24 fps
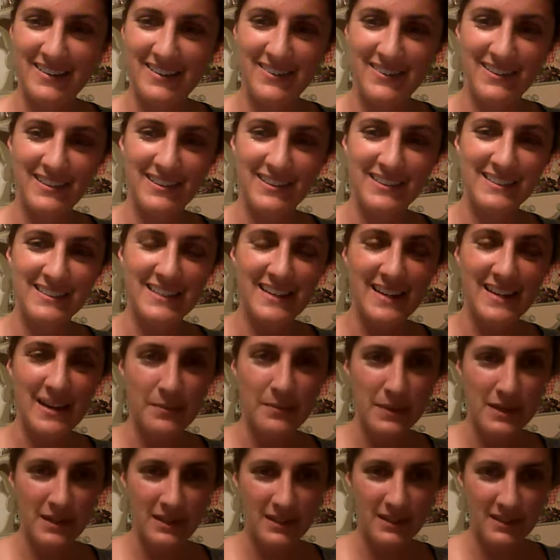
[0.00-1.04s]
Ariel looked it up.
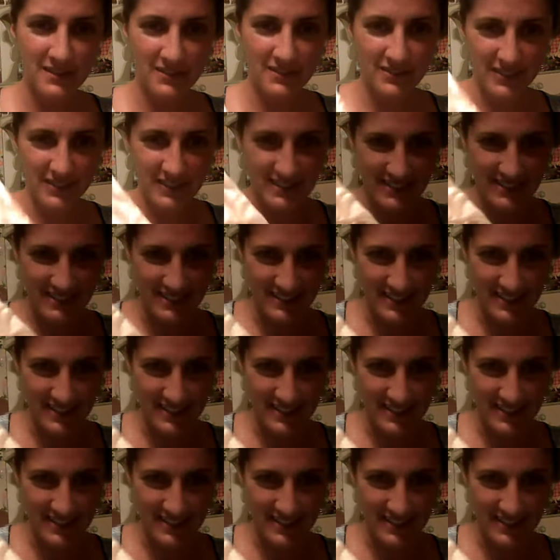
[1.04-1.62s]
You can